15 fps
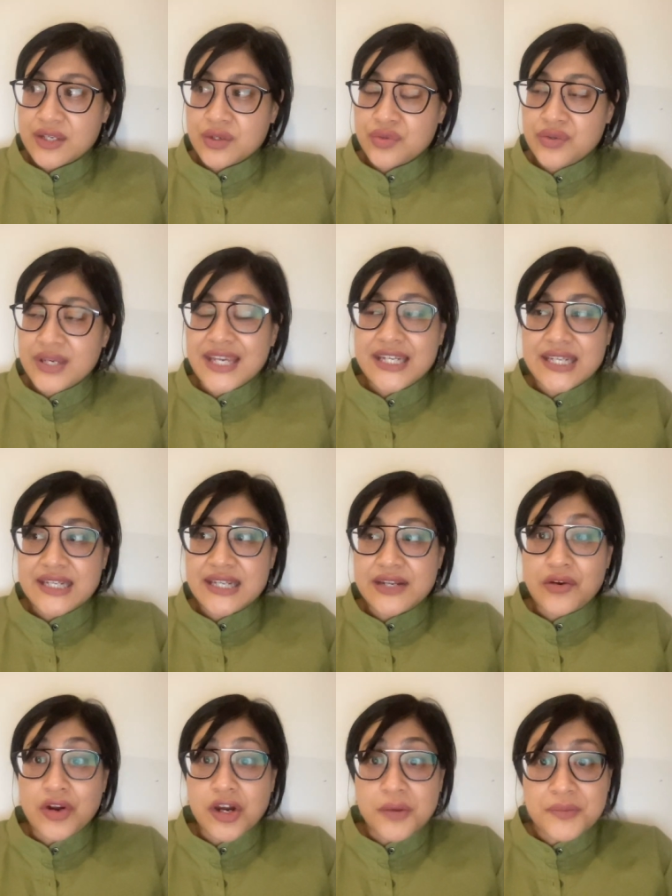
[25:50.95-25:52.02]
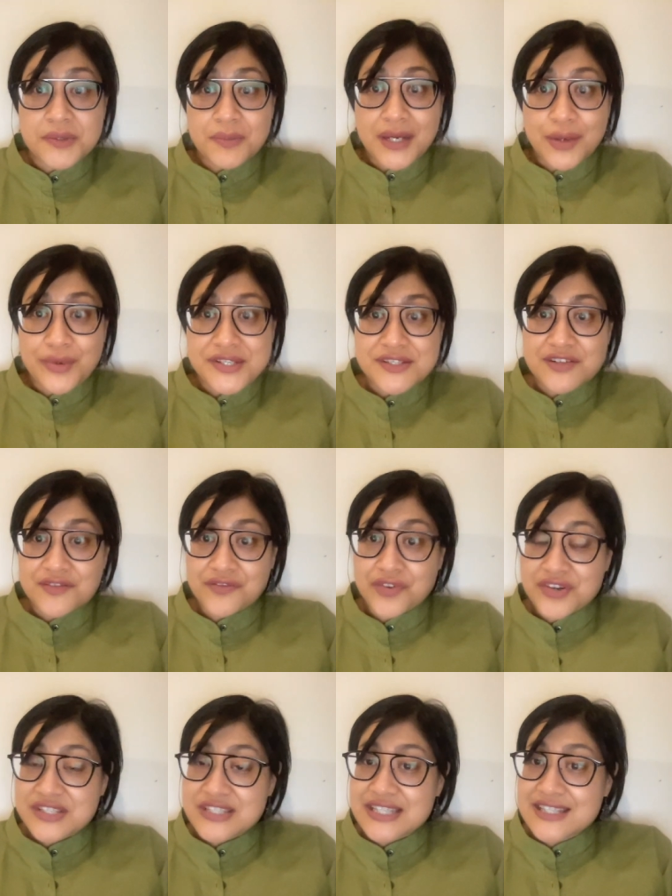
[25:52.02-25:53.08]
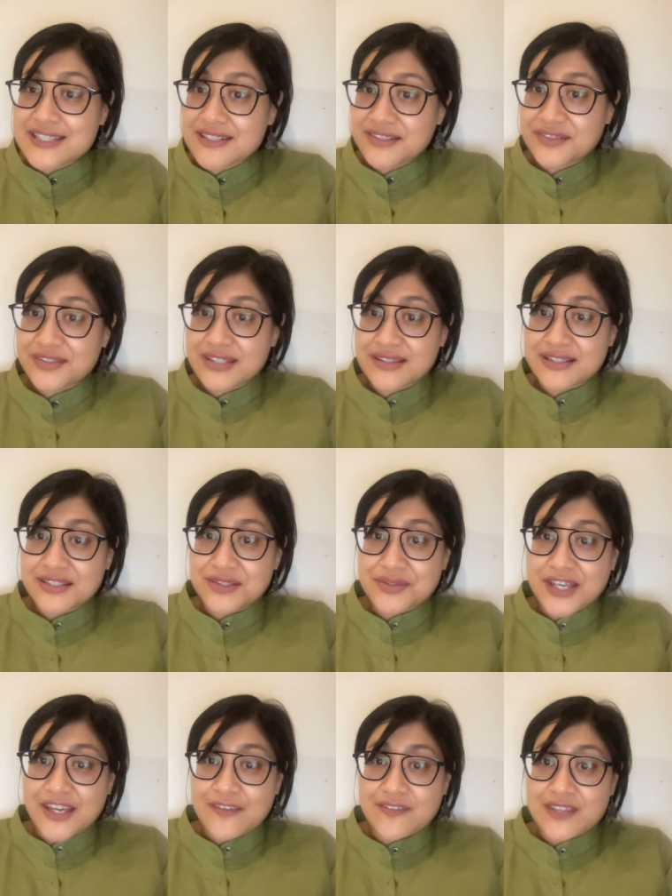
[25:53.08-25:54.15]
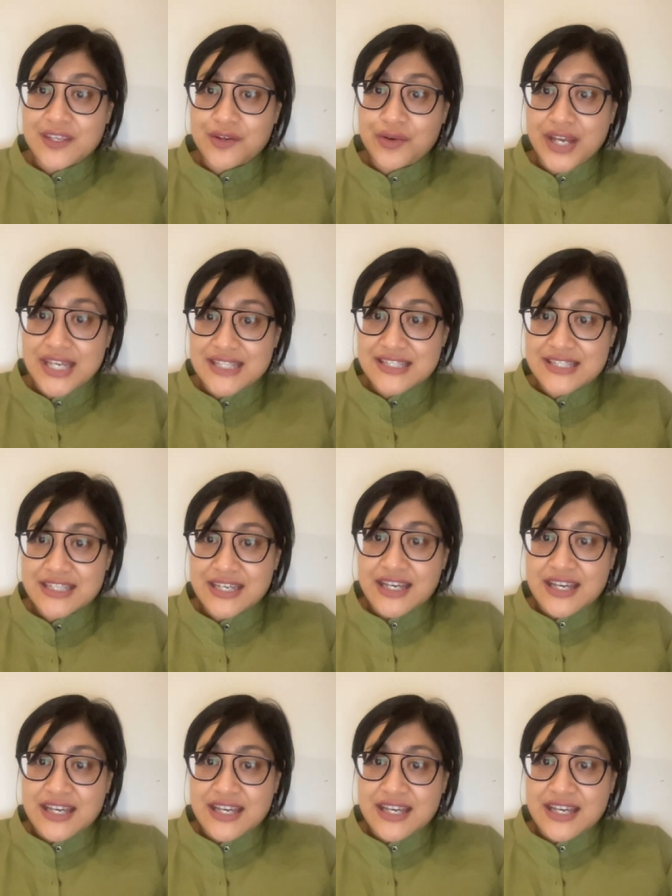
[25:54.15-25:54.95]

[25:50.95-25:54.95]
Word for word: created and armed by Western forces, including the UK and the US